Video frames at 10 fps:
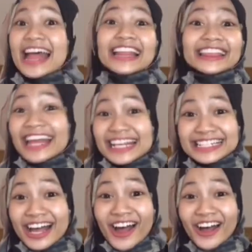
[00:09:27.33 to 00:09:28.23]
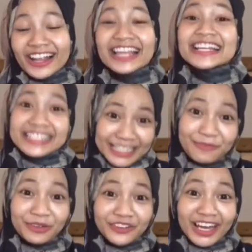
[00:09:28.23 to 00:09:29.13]
That's all.
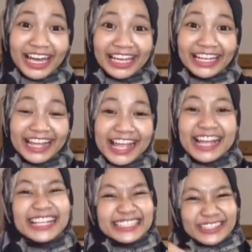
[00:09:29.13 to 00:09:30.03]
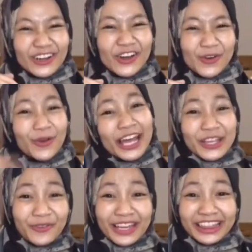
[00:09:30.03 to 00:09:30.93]
Simple, right? So, what are
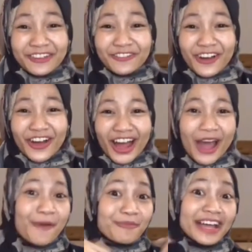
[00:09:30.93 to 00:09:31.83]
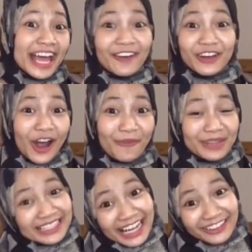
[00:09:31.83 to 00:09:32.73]
you waiting for? Buy our comic
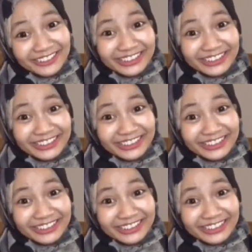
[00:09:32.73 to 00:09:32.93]
now.